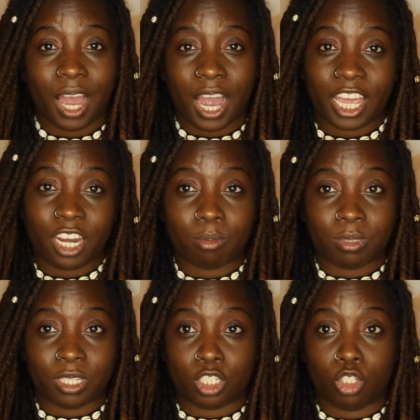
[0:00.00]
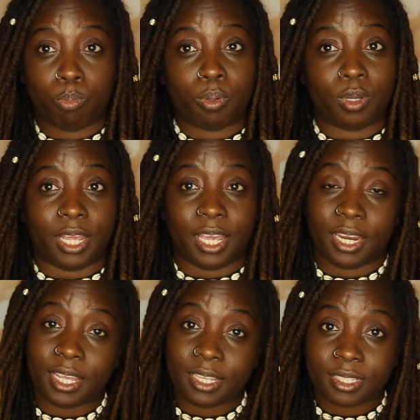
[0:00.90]
items that you put
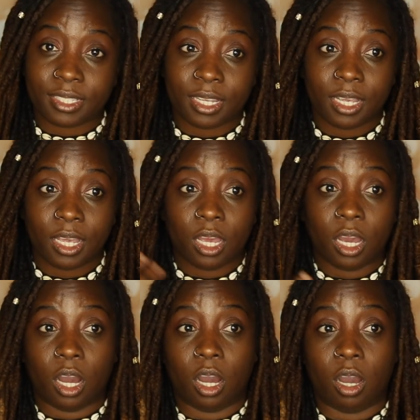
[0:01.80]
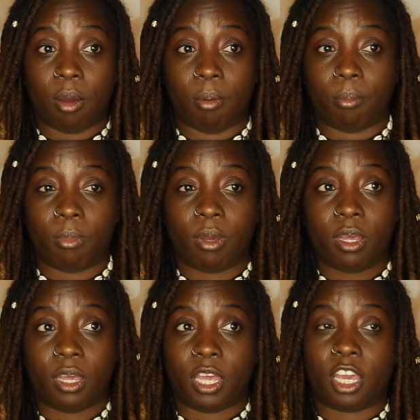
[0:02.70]
in it. Um,
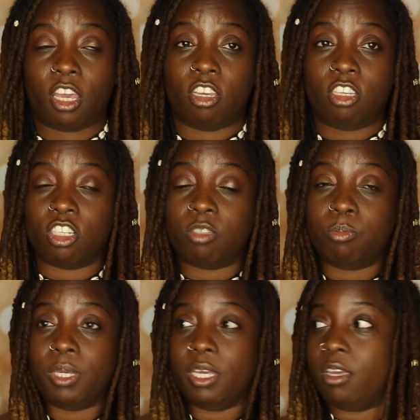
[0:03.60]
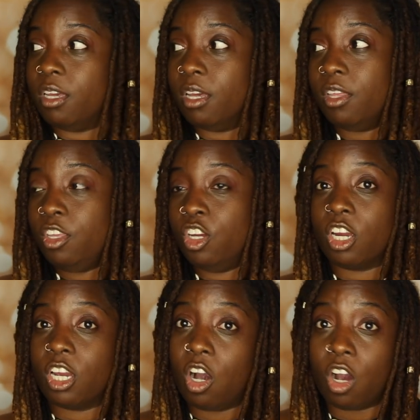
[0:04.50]
it could just be your
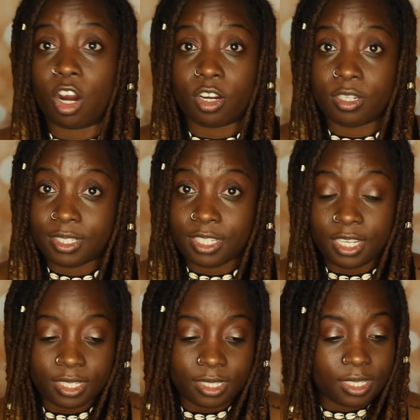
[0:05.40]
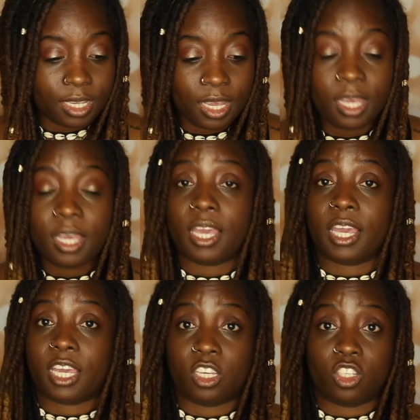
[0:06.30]
car seat.
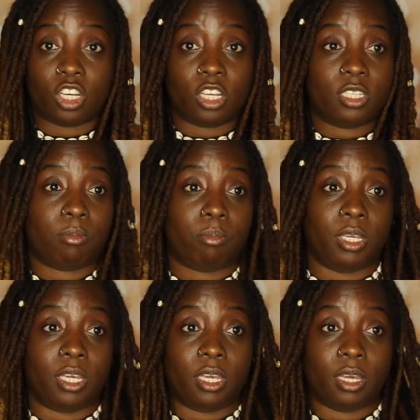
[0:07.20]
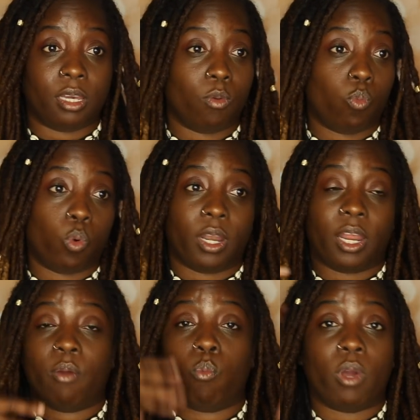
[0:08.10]
It can just be what
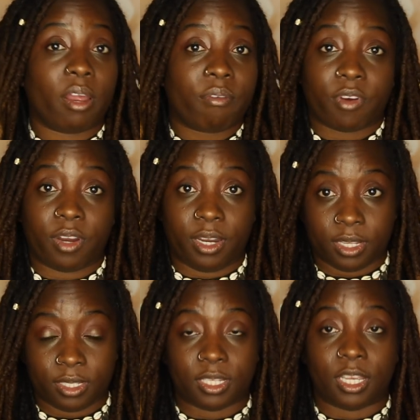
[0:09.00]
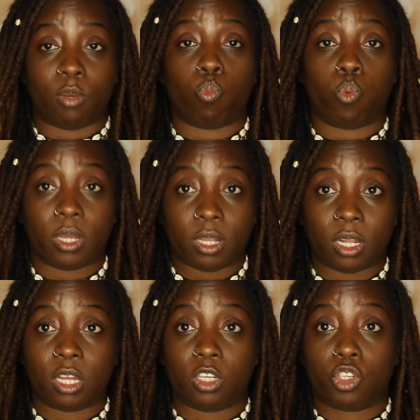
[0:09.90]
whatever it is. It
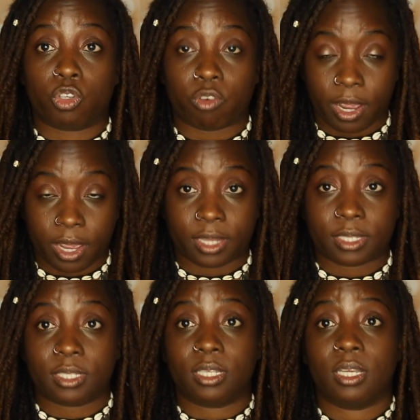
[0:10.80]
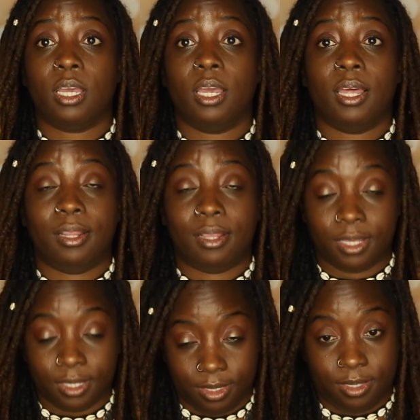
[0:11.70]
will attract
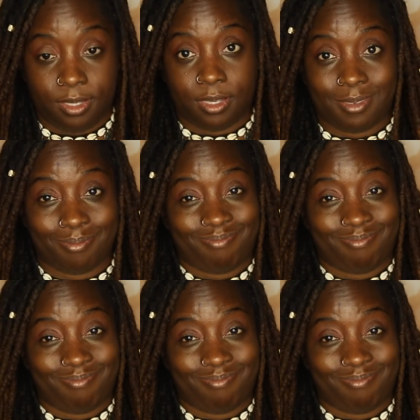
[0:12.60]
lint.